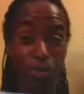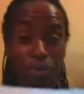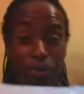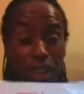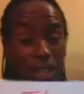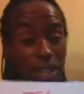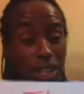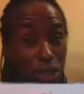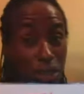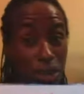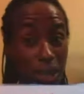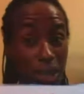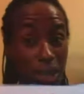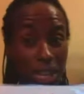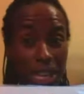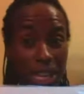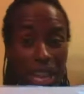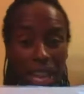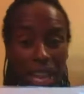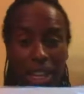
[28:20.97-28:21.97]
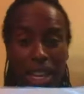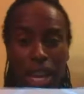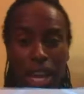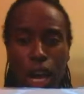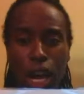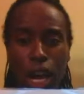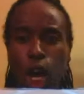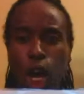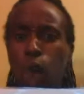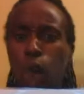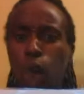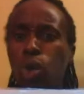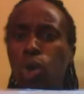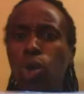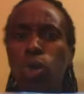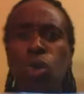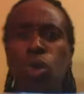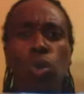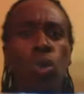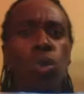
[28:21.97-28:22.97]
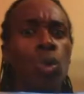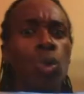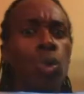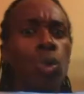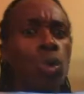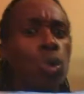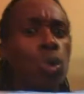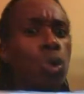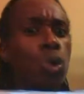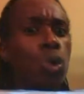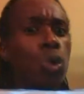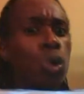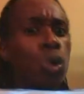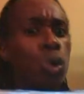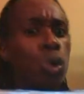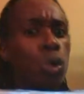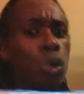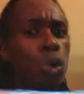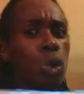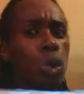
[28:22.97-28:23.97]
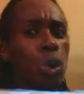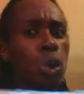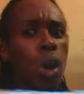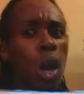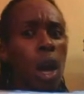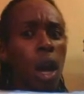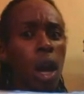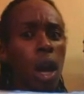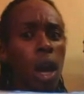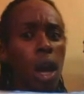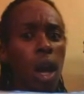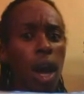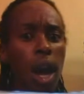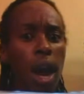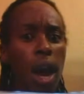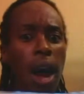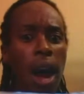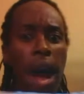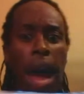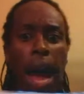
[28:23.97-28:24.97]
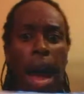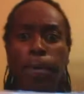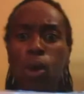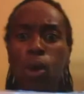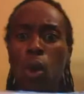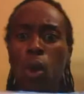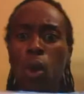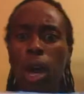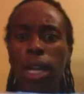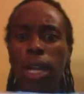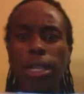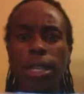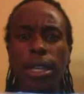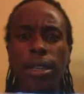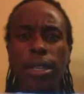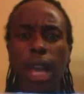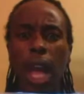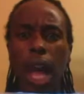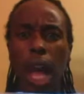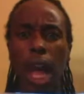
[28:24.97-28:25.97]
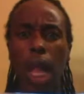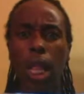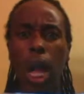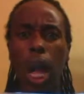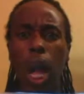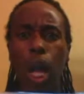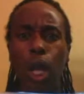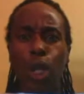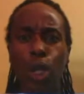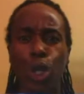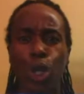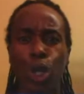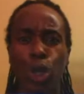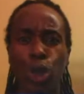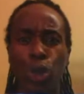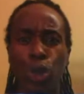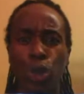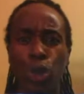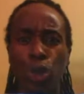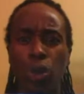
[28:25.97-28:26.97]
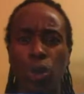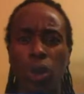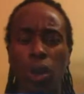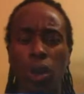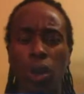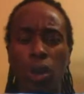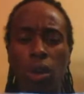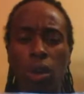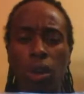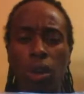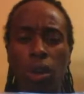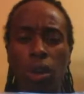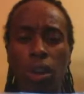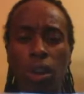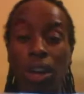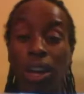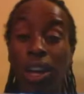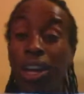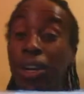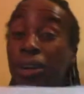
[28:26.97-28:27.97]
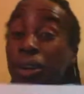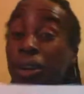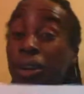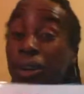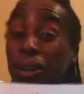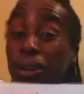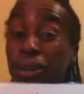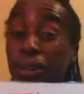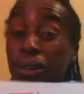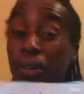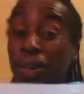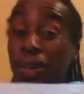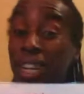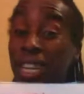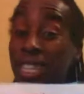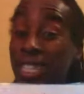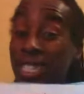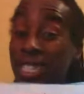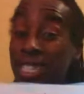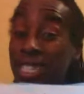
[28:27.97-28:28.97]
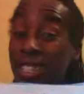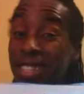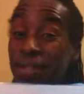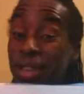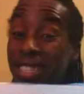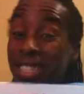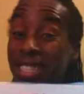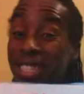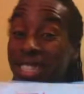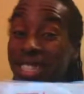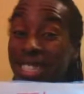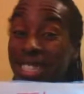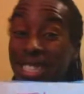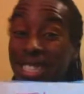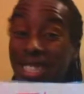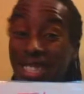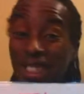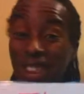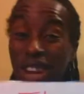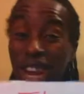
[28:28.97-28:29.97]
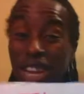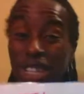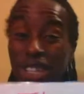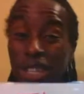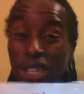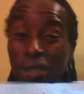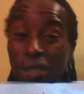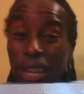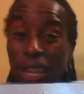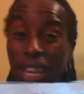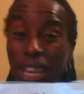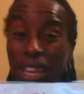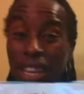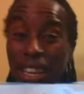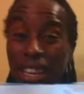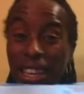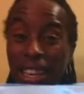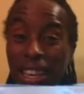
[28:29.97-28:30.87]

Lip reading: Let's read it again. Ooh, I'm going to tell on you. What does this contraction mean?